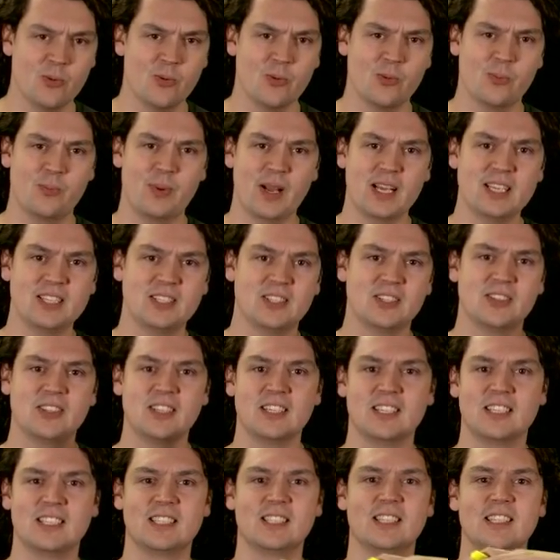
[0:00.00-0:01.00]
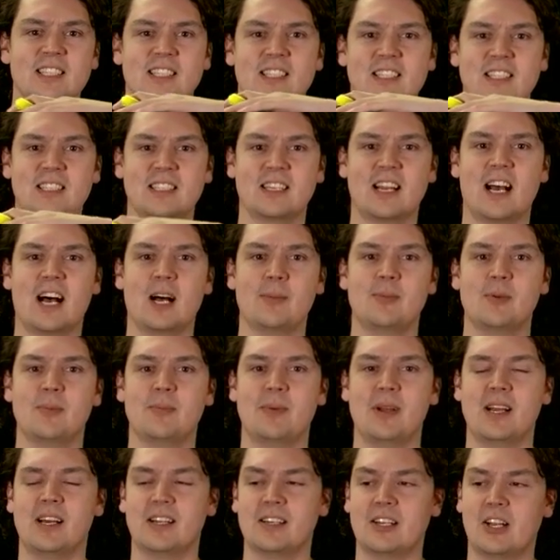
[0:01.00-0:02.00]
Based on this upper
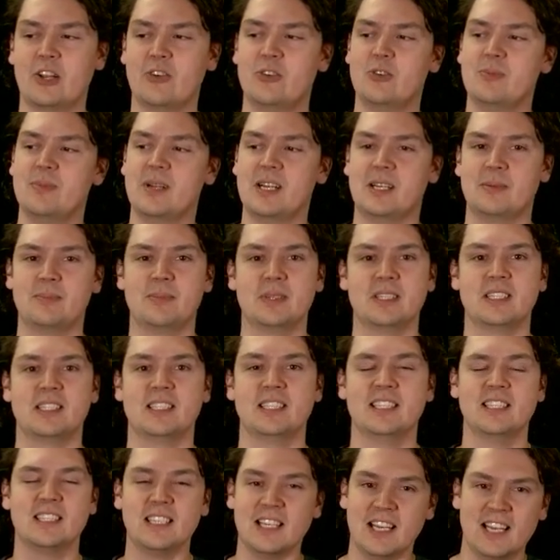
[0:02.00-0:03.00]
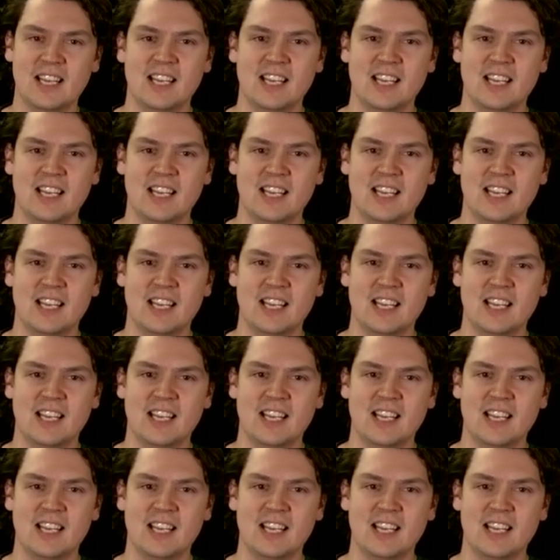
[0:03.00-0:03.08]
bound, lower bound business,